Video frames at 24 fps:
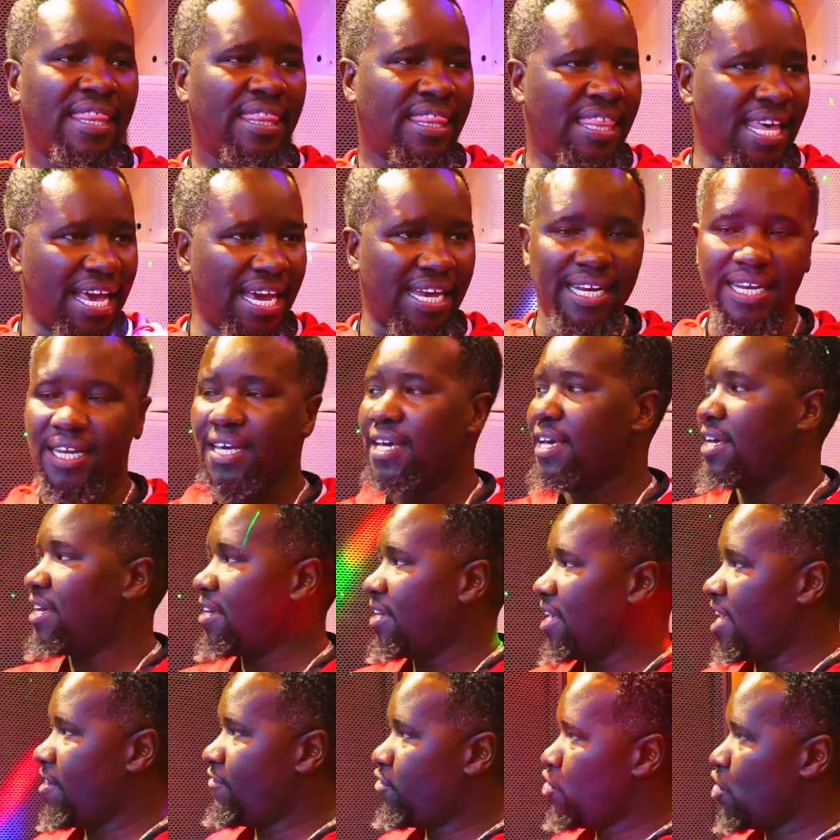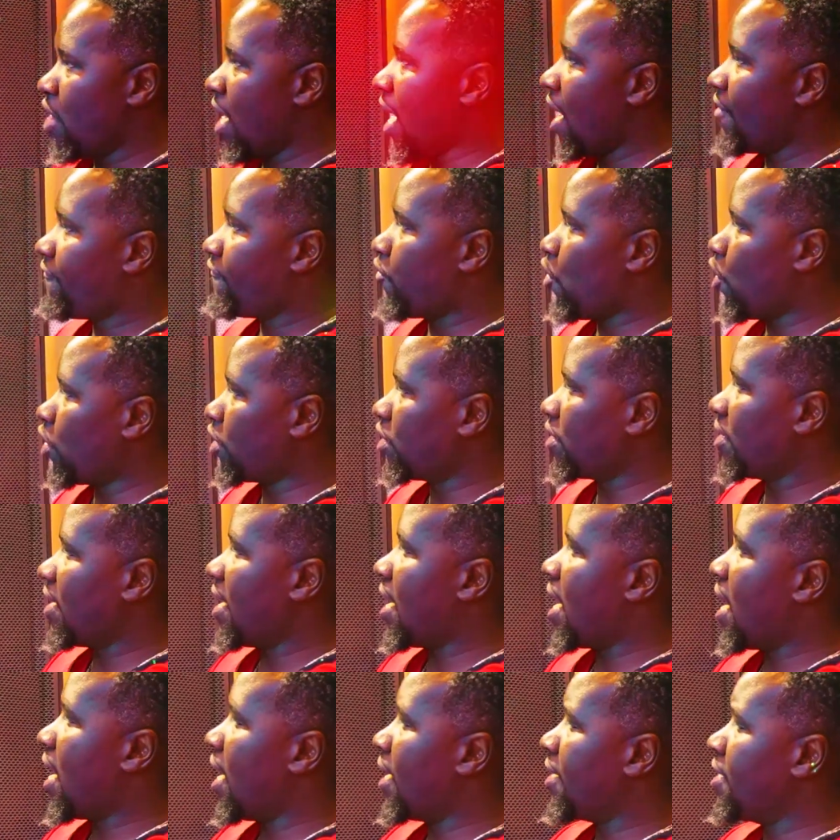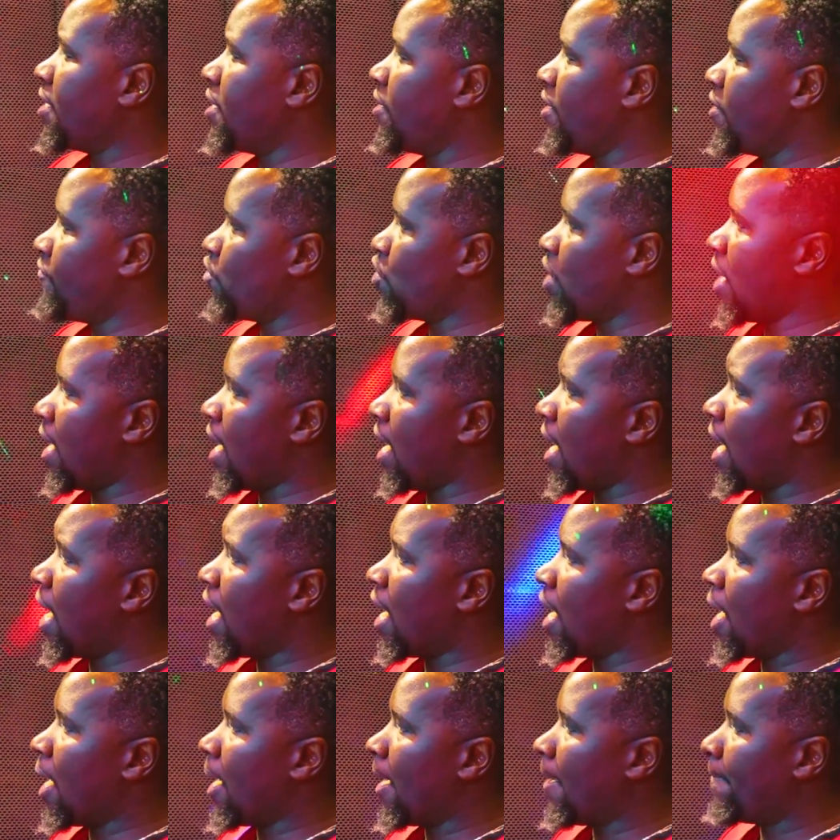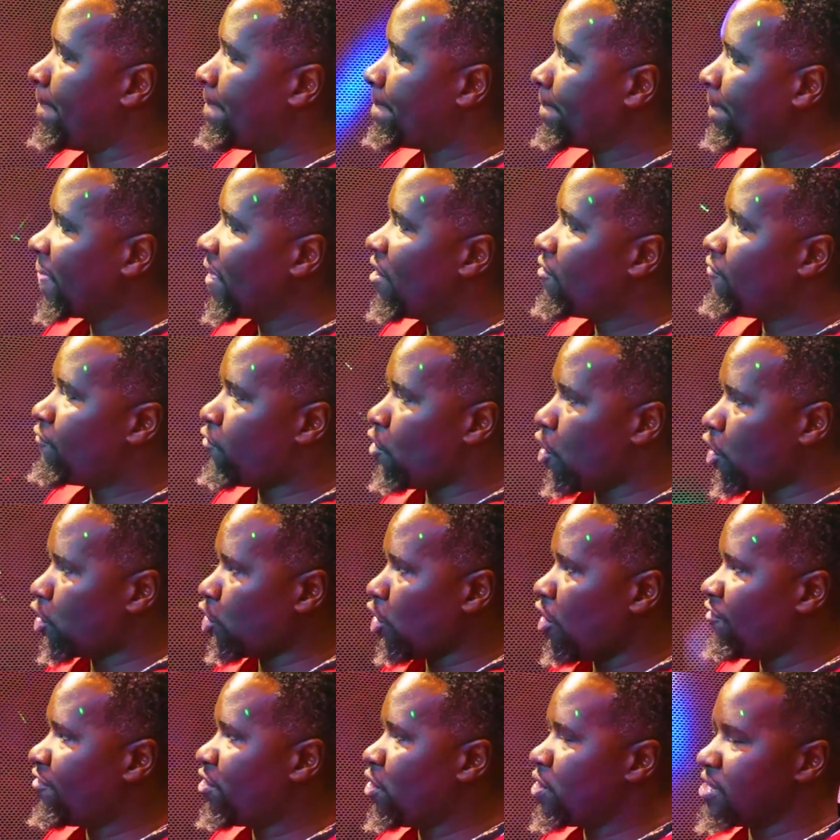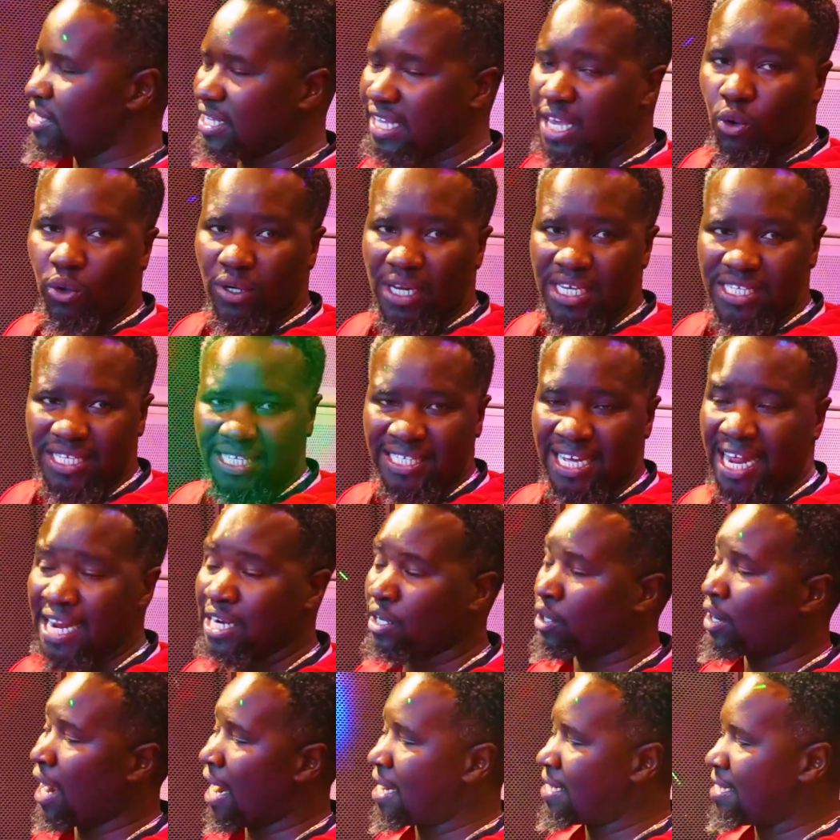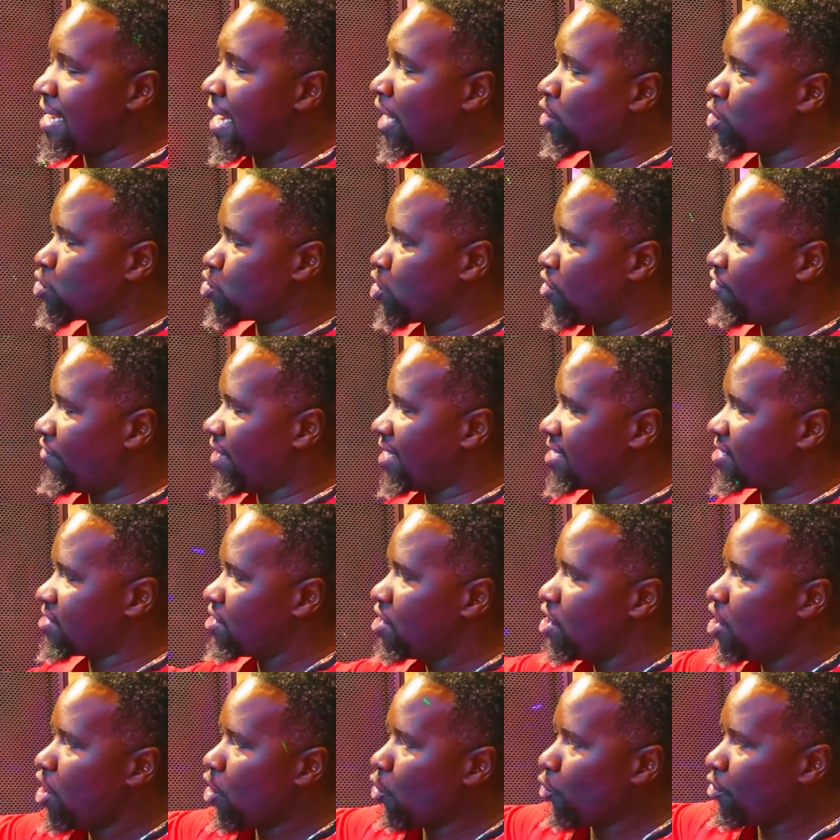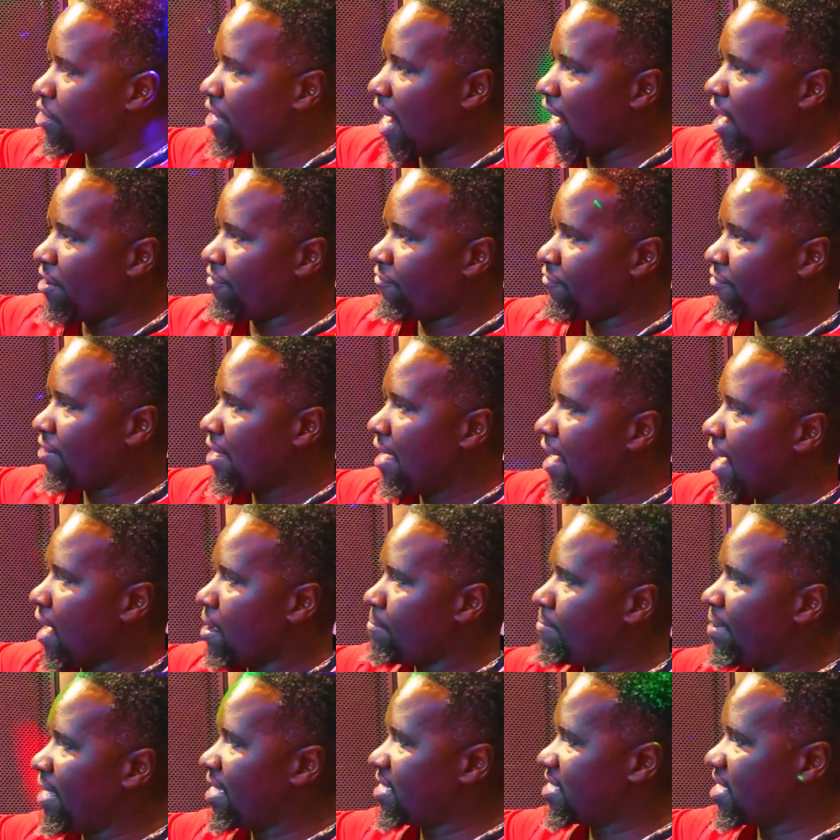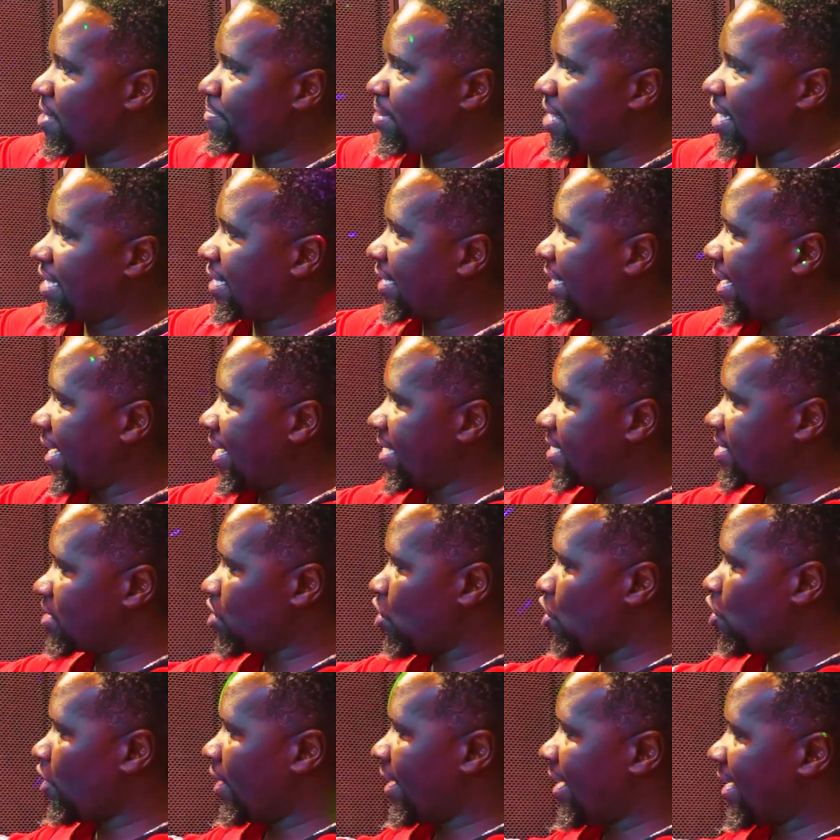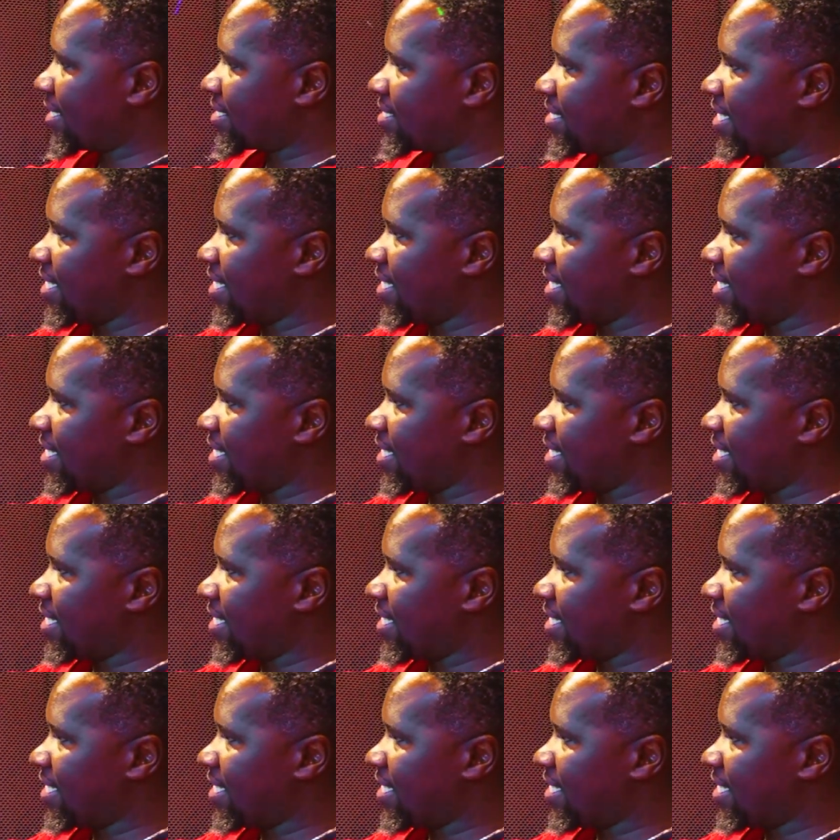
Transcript: Then, if you are fond, uh, if you are um, fond of using equalizers and, and uh, crossovers, we have amazing BNKs or X